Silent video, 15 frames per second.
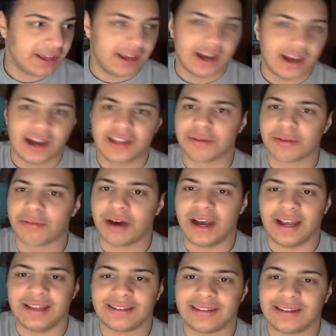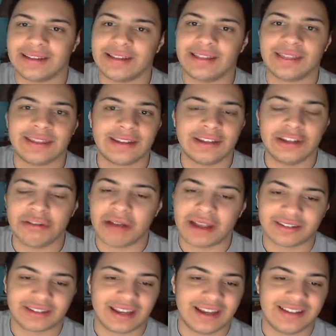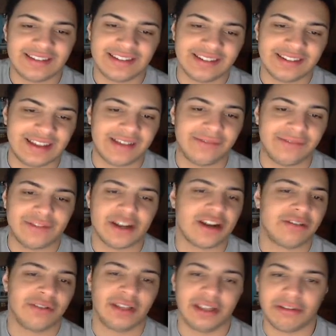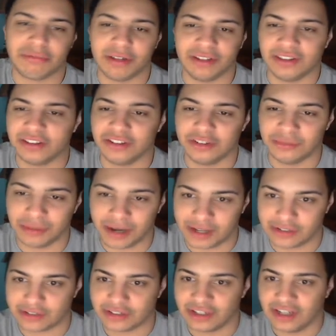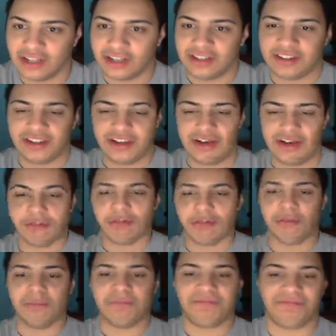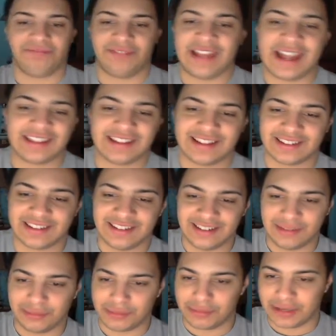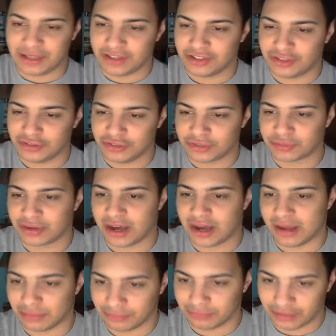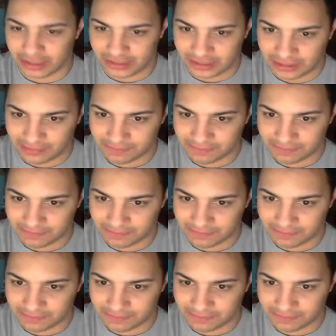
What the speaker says: Otherwise, the U.S. cases have not really risen too much, so that doesn't seem to be a huge problem right now.